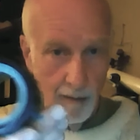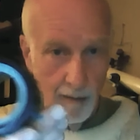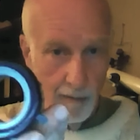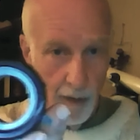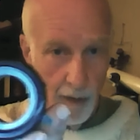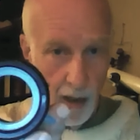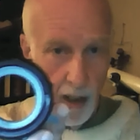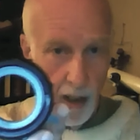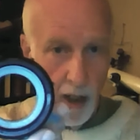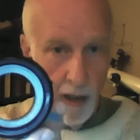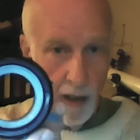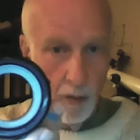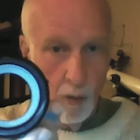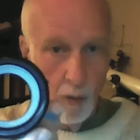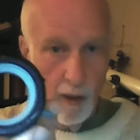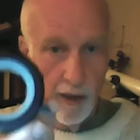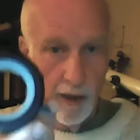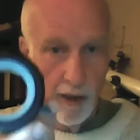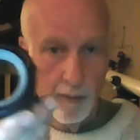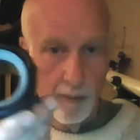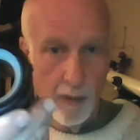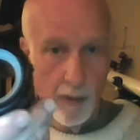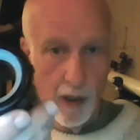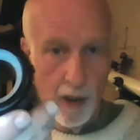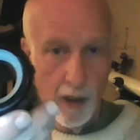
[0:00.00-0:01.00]

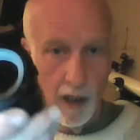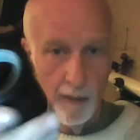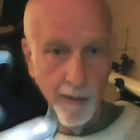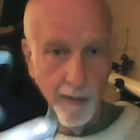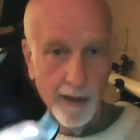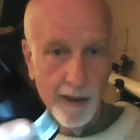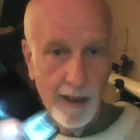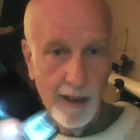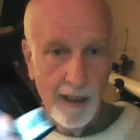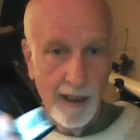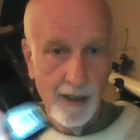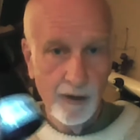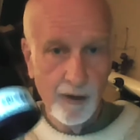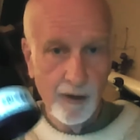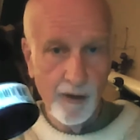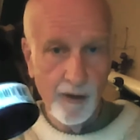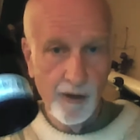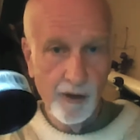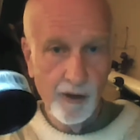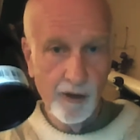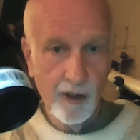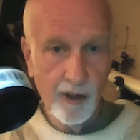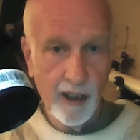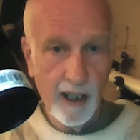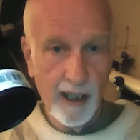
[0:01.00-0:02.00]
hardware department. So
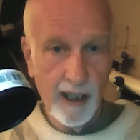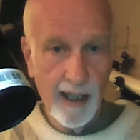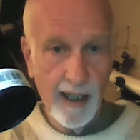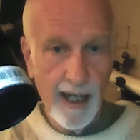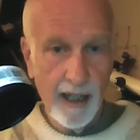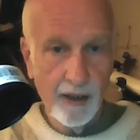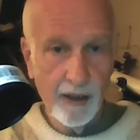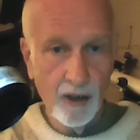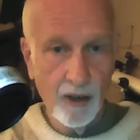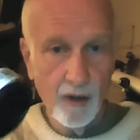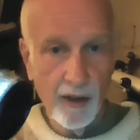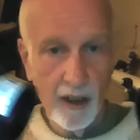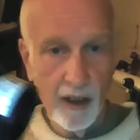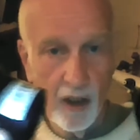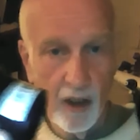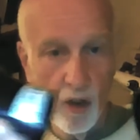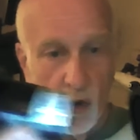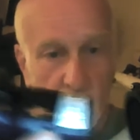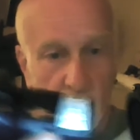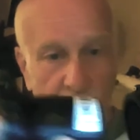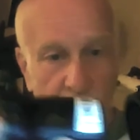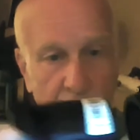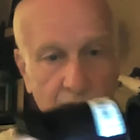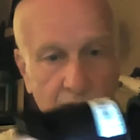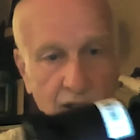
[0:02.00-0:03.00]
this is a connector that
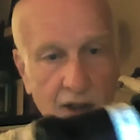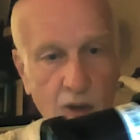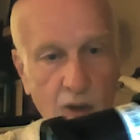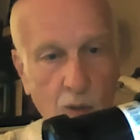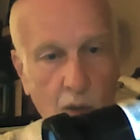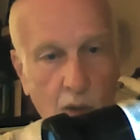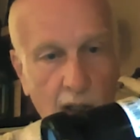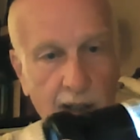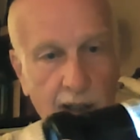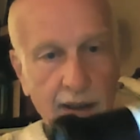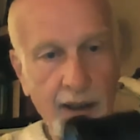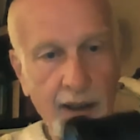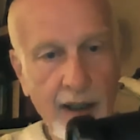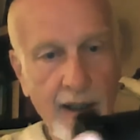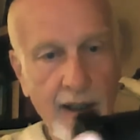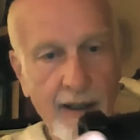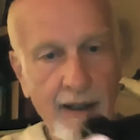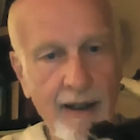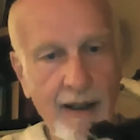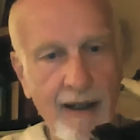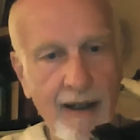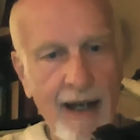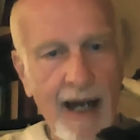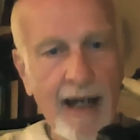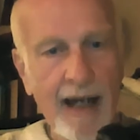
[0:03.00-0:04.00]
goes in this one,
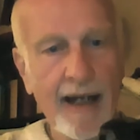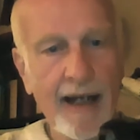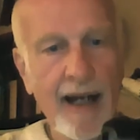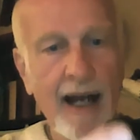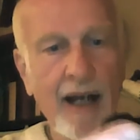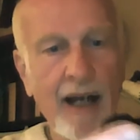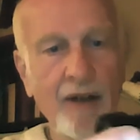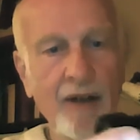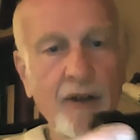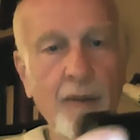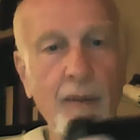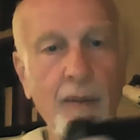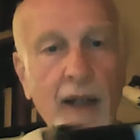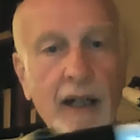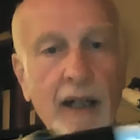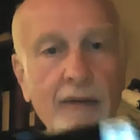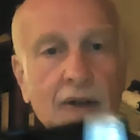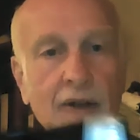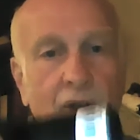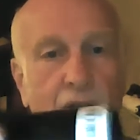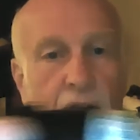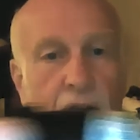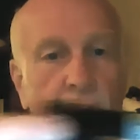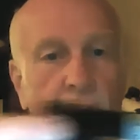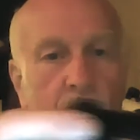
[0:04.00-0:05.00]
and it has a bit of
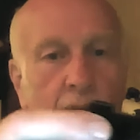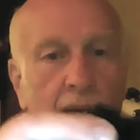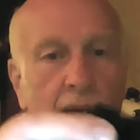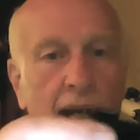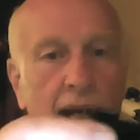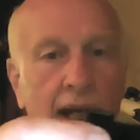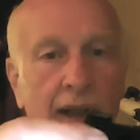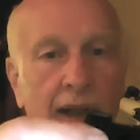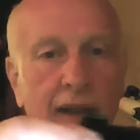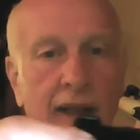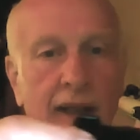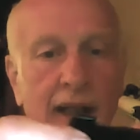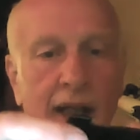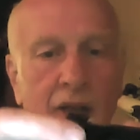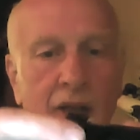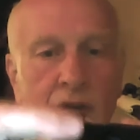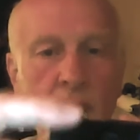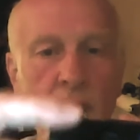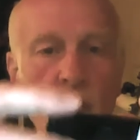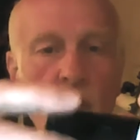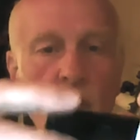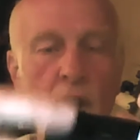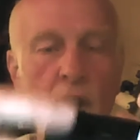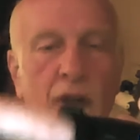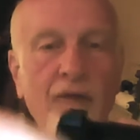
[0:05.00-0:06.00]
a thread.
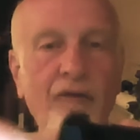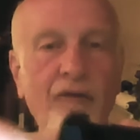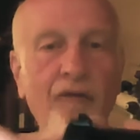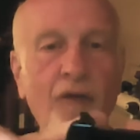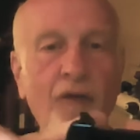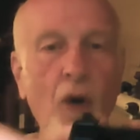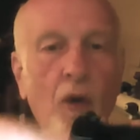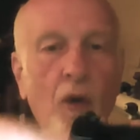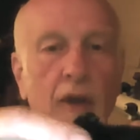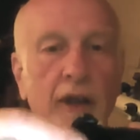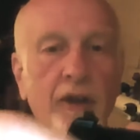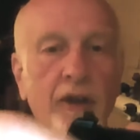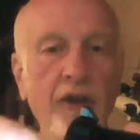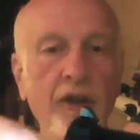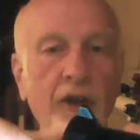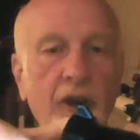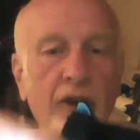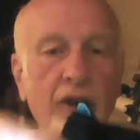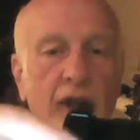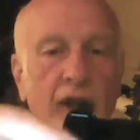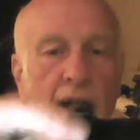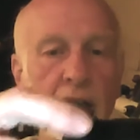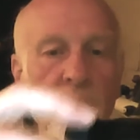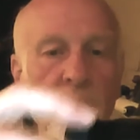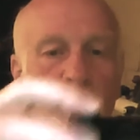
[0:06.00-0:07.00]
So you can focus your
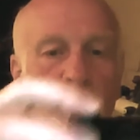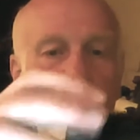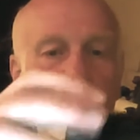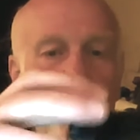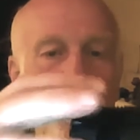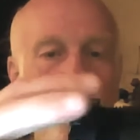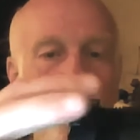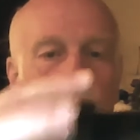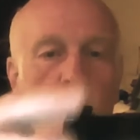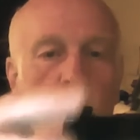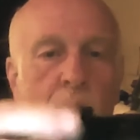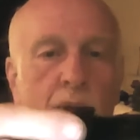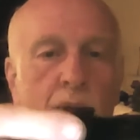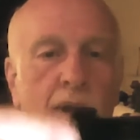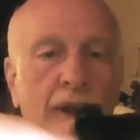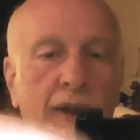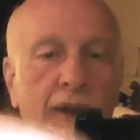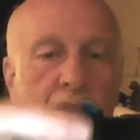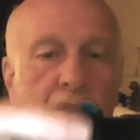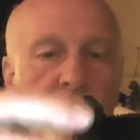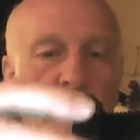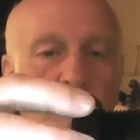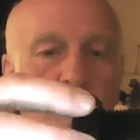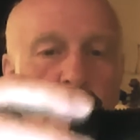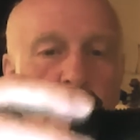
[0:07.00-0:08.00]
telescope,
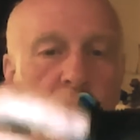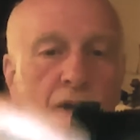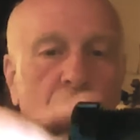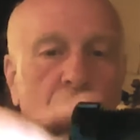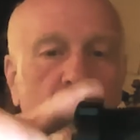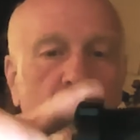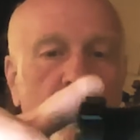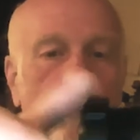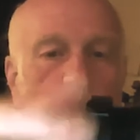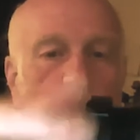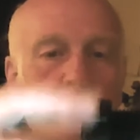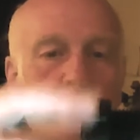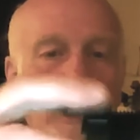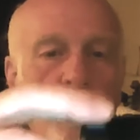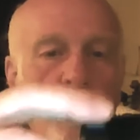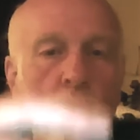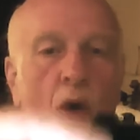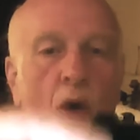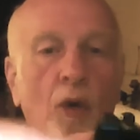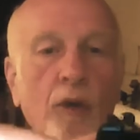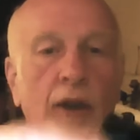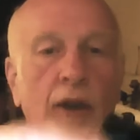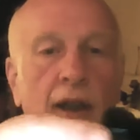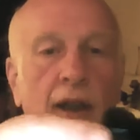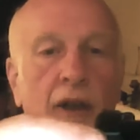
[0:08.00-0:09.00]
because that's what's going to be your
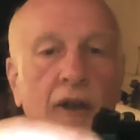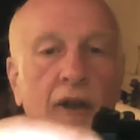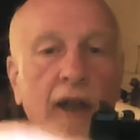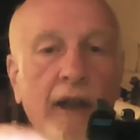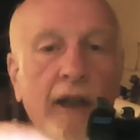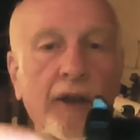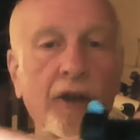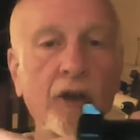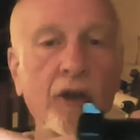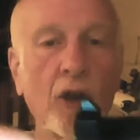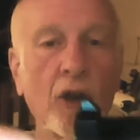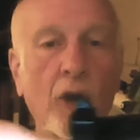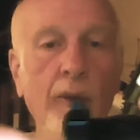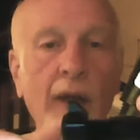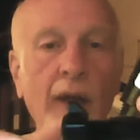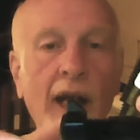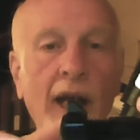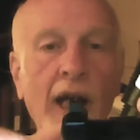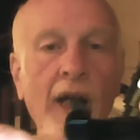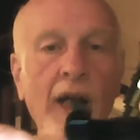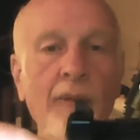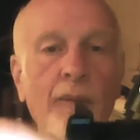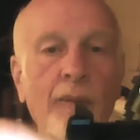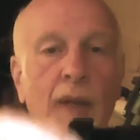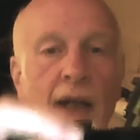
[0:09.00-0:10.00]
own little telescope,
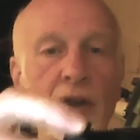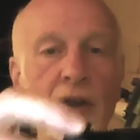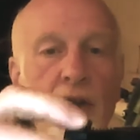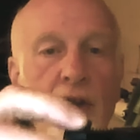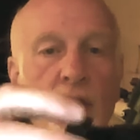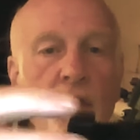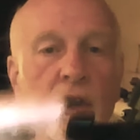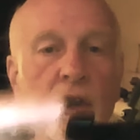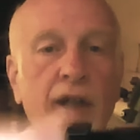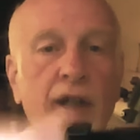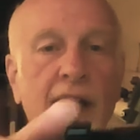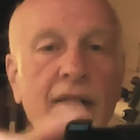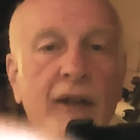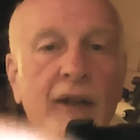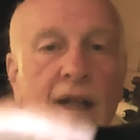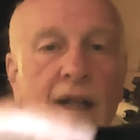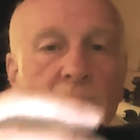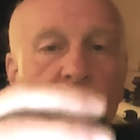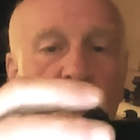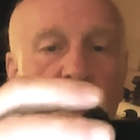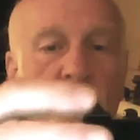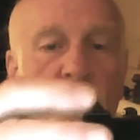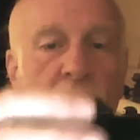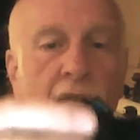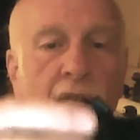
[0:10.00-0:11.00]
by turning
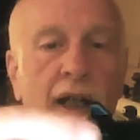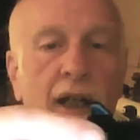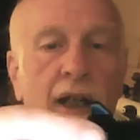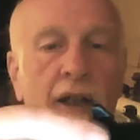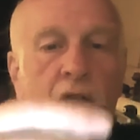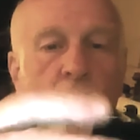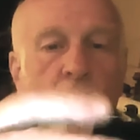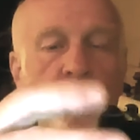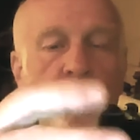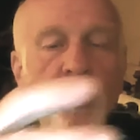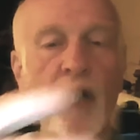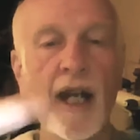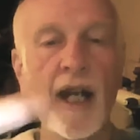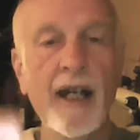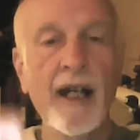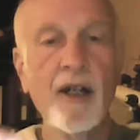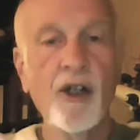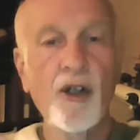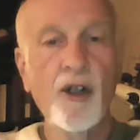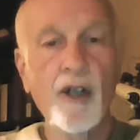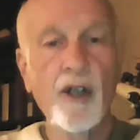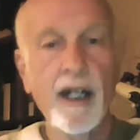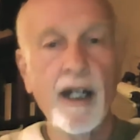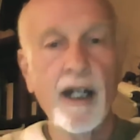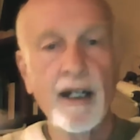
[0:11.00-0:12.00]
this you
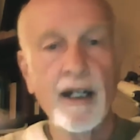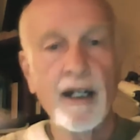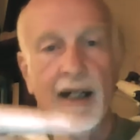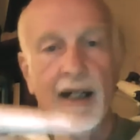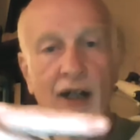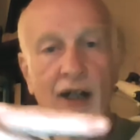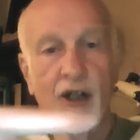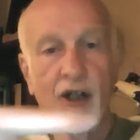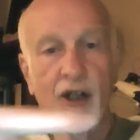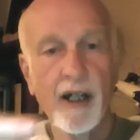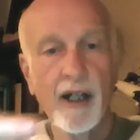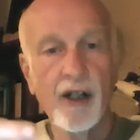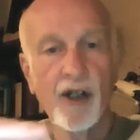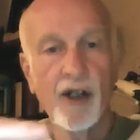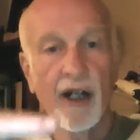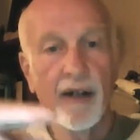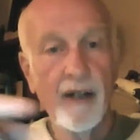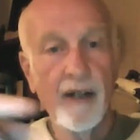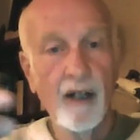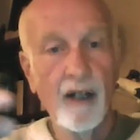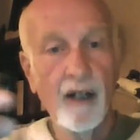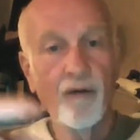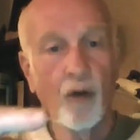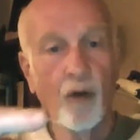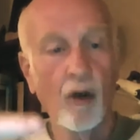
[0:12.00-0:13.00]
change the distance
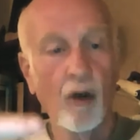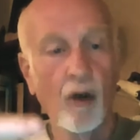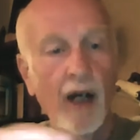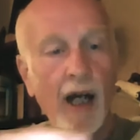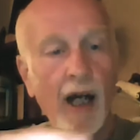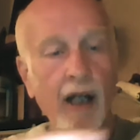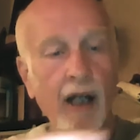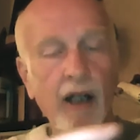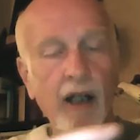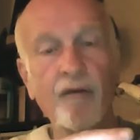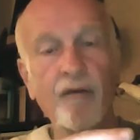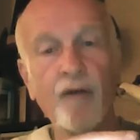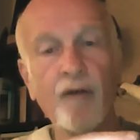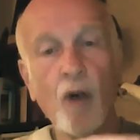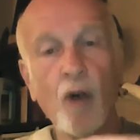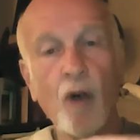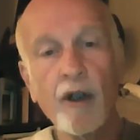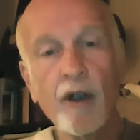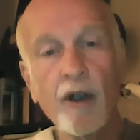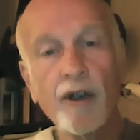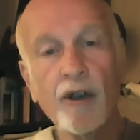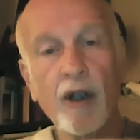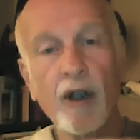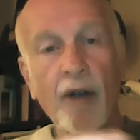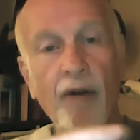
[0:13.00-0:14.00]
and therefore can
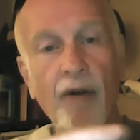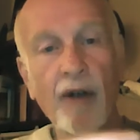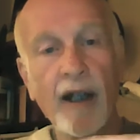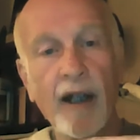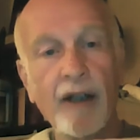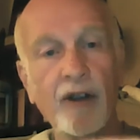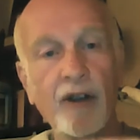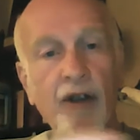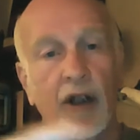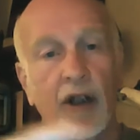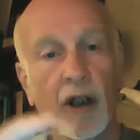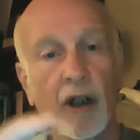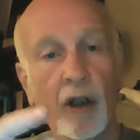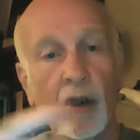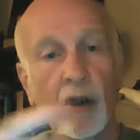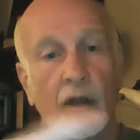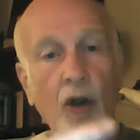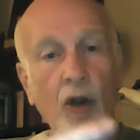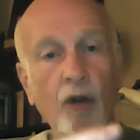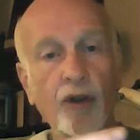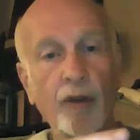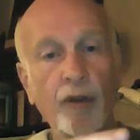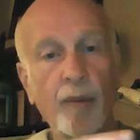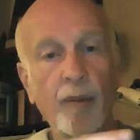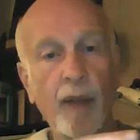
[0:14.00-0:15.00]
focus on things that are
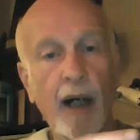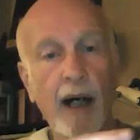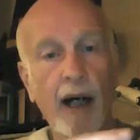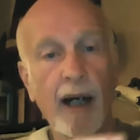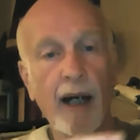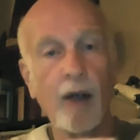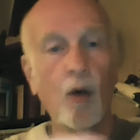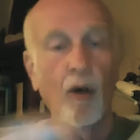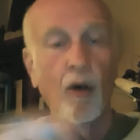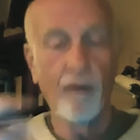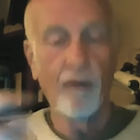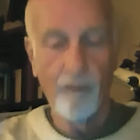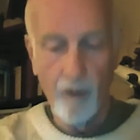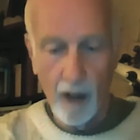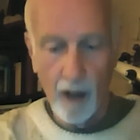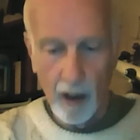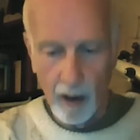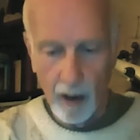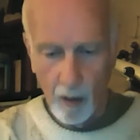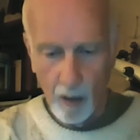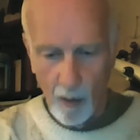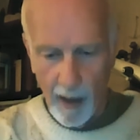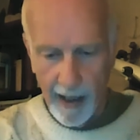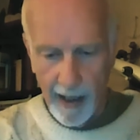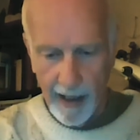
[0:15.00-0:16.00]
close by or far
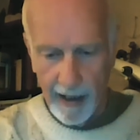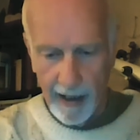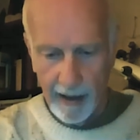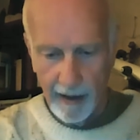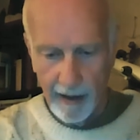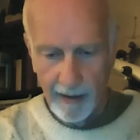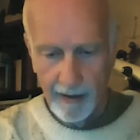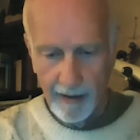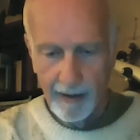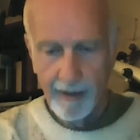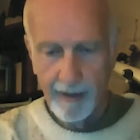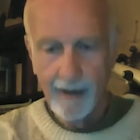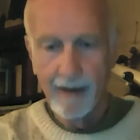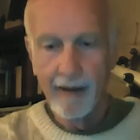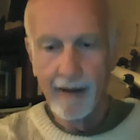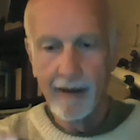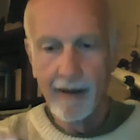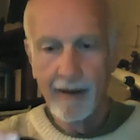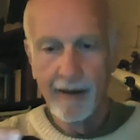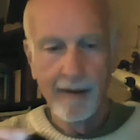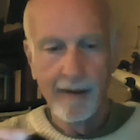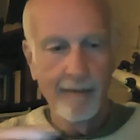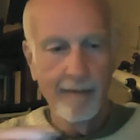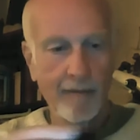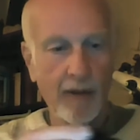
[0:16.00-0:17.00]
away.
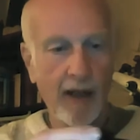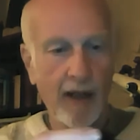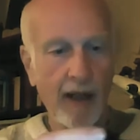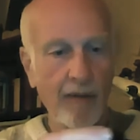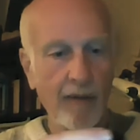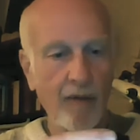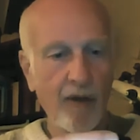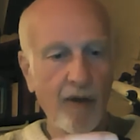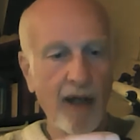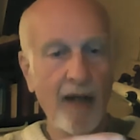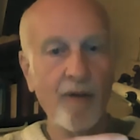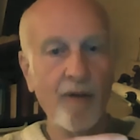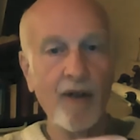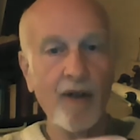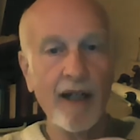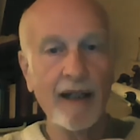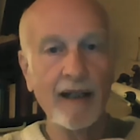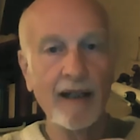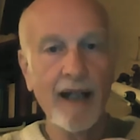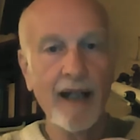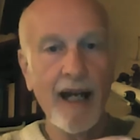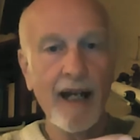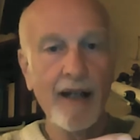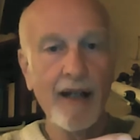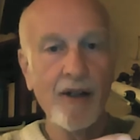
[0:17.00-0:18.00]
Right? Then the
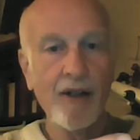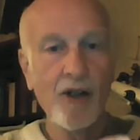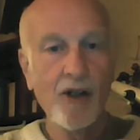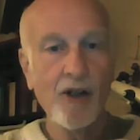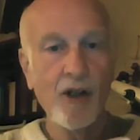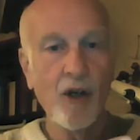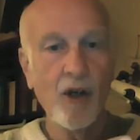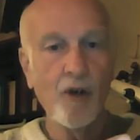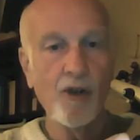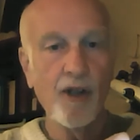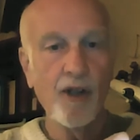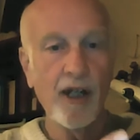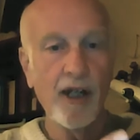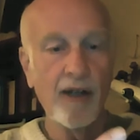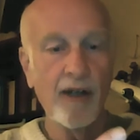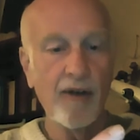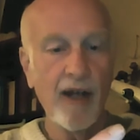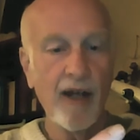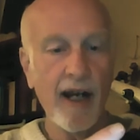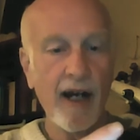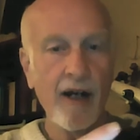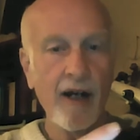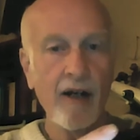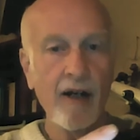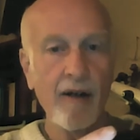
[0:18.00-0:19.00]
lens goes in
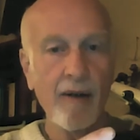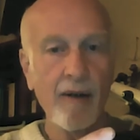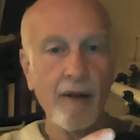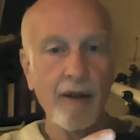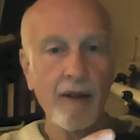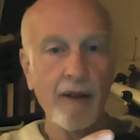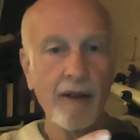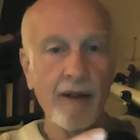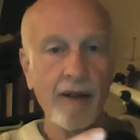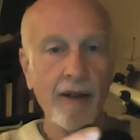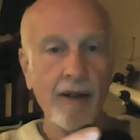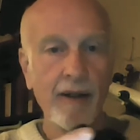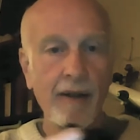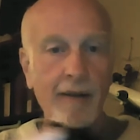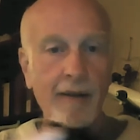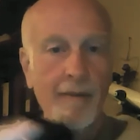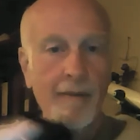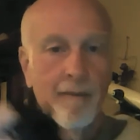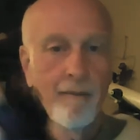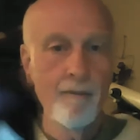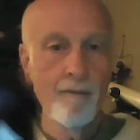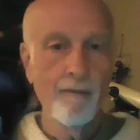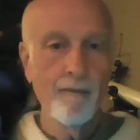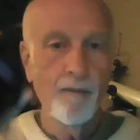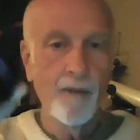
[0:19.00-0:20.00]
there,
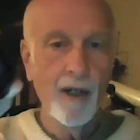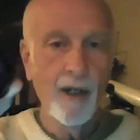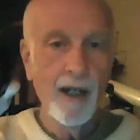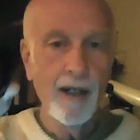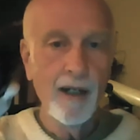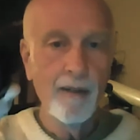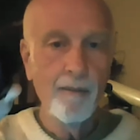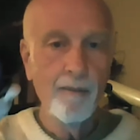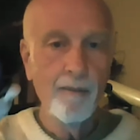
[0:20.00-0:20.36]
right?